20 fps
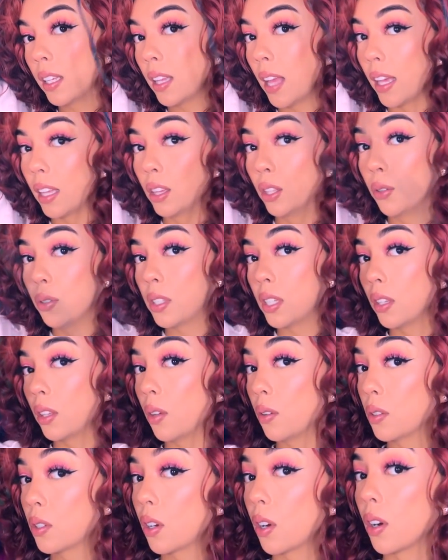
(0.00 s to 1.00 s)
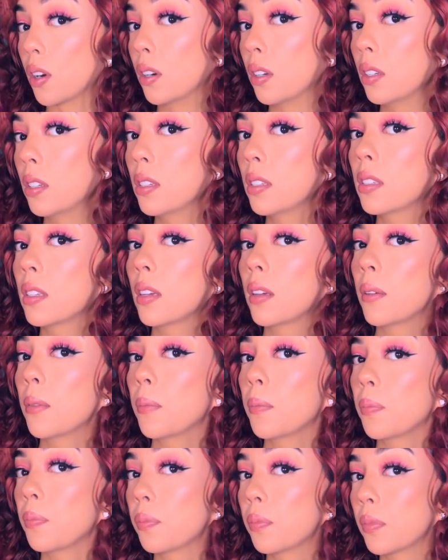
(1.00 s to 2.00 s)
like loosen those curls.
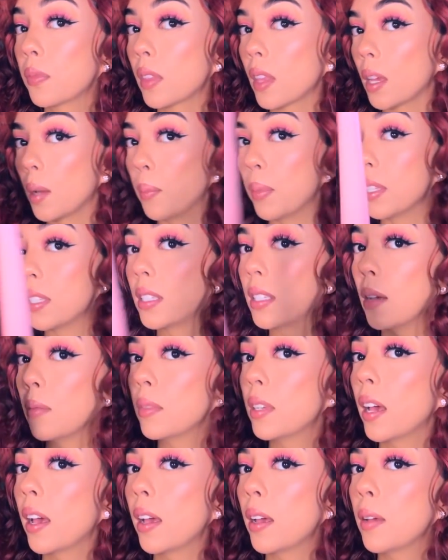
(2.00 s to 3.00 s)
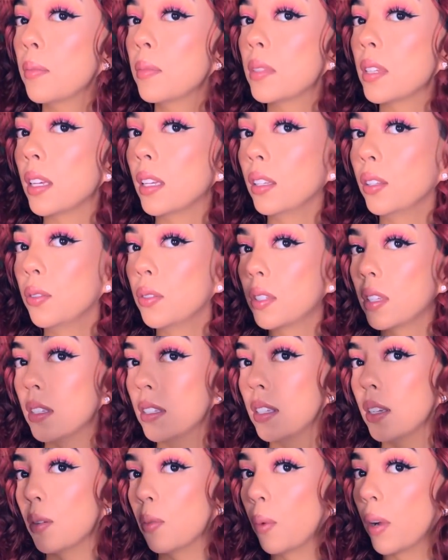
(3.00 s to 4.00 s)
But sometimes it
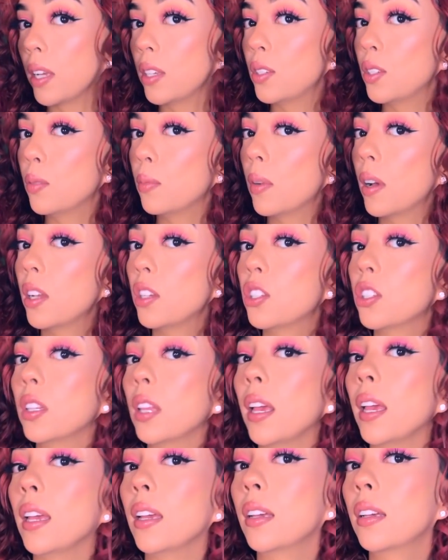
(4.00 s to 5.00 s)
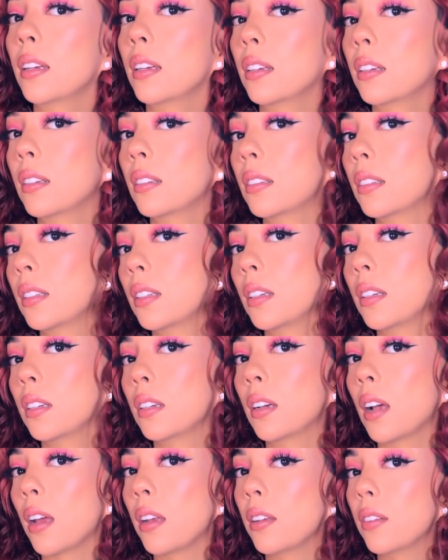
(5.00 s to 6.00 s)
loosens it way too much, like
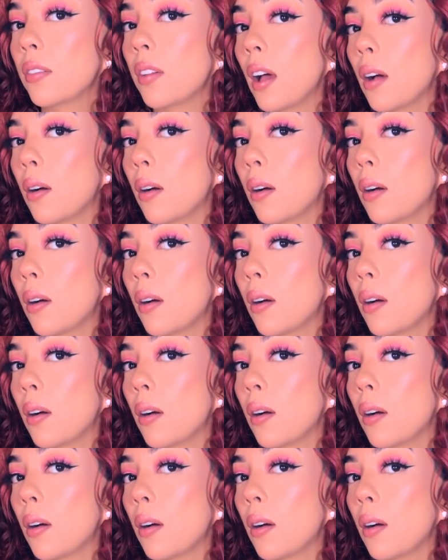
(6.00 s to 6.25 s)
kind of